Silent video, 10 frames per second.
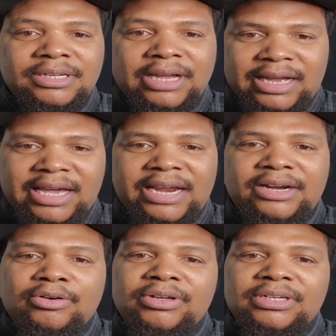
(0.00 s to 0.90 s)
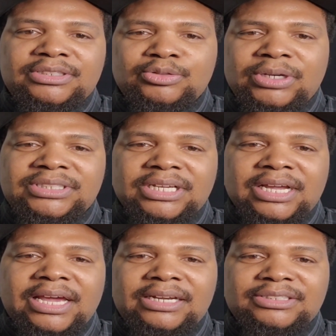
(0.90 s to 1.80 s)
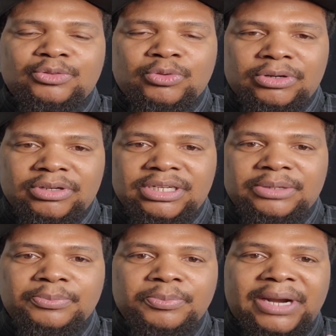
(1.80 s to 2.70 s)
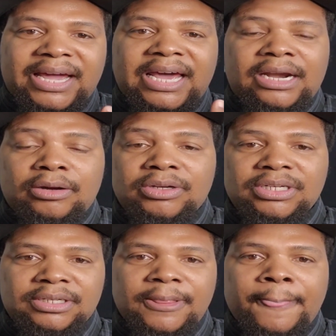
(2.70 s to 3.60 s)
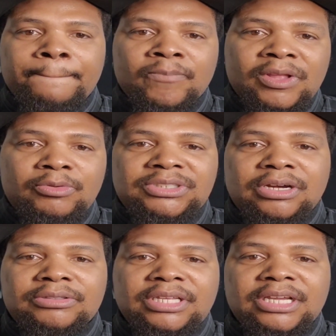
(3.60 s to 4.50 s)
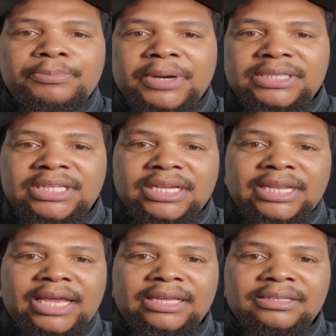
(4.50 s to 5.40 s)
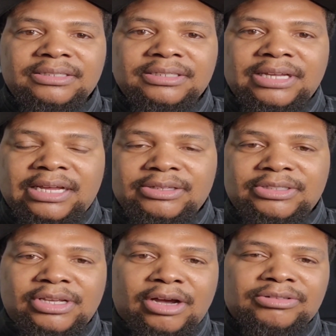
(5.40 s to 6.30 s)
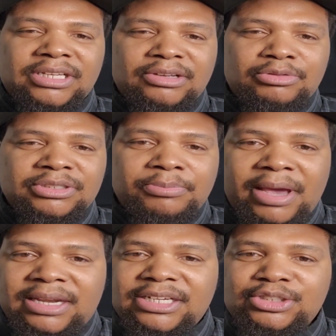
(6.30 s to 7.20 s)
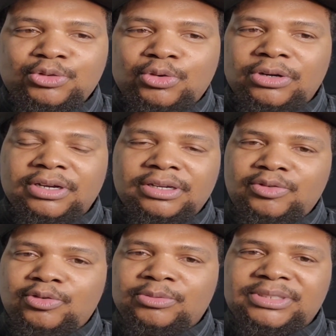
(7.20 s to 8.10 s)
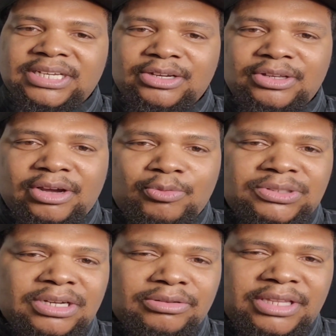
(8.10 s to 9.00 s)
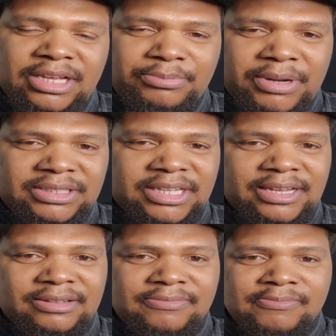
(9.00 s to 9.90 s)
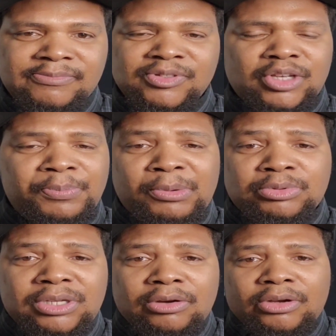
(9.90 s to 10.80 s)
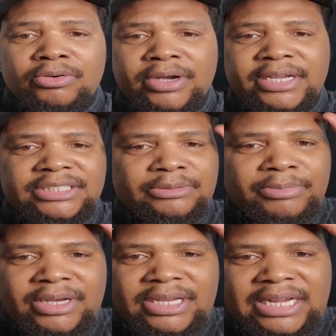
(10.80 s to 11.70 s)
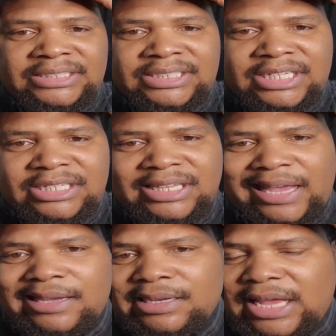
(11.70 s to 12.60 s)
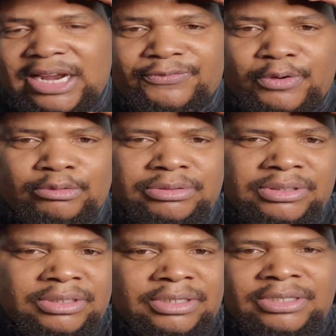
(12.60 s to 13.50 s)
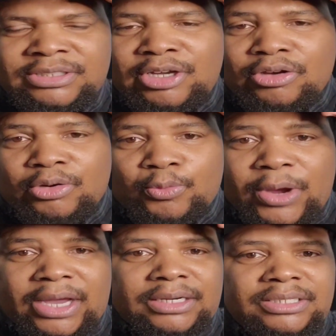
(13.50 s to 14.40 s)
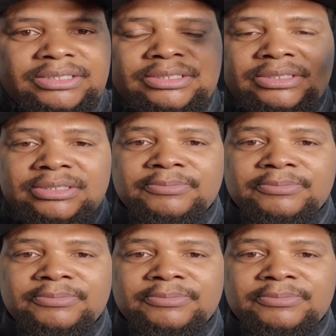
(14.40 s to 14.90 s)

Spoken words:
I got it on here, too. I think I got it somewhere on here. But I got it on here. What y'all think about that? Like, do y'all think it was managed or, you know what I'm saying? What y'all think about that? Some people's talking crazy, man. I seen, like, a lot of folks talking reckless,